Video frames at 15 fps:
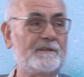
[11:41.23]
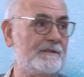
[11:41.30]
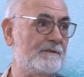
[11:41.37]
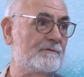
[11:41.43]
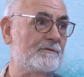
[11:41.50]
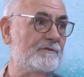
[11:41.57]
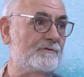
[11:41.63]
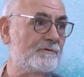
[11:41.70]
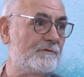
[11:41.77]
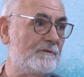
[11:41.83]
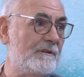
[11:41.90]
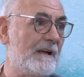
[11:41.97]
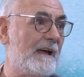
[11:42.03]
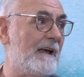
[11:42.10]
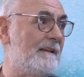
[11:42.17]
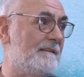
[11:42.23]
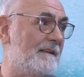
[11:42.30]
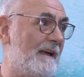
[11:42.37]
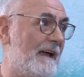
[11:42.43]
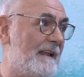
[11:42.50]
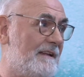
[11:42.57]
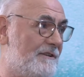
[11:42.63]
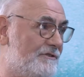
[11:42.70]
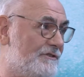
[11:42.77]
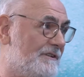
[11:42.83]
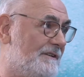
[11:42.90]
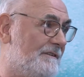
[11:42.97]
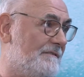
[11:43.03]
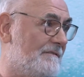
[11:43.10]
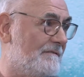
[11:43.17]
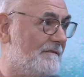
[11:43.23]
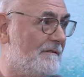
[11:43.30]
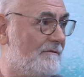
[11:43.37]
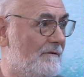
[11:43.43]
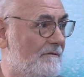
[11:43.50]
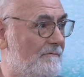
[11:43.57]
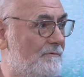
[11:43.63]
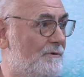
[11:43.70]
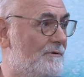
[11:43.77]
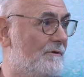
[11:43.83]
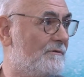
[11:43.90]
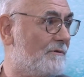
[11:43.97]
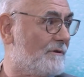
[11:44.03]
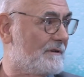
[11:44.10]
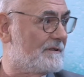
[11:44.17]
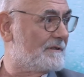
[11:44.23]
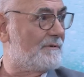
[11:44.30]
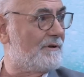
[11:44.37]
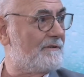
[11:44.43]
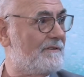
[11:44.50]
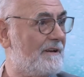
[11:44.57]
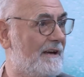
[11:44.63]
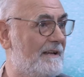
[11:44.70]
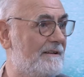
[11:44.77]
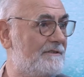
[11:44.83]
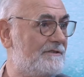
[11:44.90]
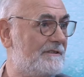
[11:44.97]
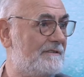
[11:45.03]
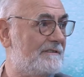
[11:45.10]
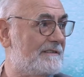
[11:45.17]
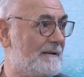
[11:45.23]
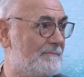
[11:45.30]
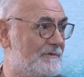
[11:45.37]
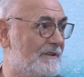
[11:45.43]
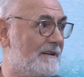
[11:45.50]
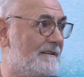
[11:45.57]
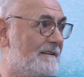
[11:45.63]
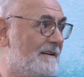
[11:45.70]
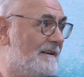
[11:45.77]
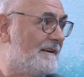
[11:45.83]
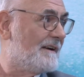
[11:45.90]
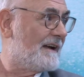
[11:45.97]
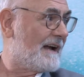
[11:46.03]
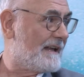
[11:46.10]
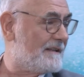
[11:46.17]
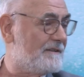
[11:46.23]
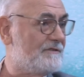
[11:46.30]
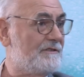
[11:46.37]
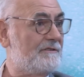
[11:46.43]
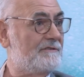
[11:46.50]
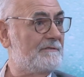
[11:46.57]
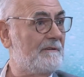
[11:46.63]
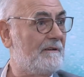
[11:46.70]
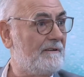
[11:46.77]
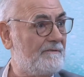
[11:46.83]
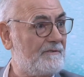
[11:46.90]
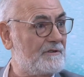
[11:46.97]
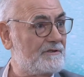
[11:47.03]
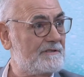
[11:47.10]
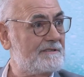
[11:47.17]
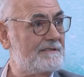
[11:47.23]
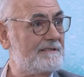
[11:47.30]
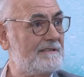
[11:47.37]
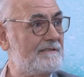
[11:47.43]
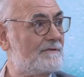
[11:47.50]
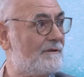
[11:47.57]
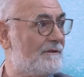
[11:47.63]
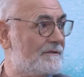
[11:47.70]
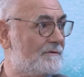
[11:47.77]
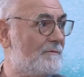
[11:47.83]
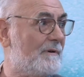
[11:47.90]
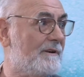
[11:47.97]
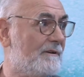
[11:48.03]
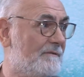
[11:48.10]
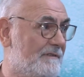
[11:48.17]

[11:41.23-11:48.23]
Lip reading: control, and energy. Udo talked about the energy subject. Energy efficiency is also one of the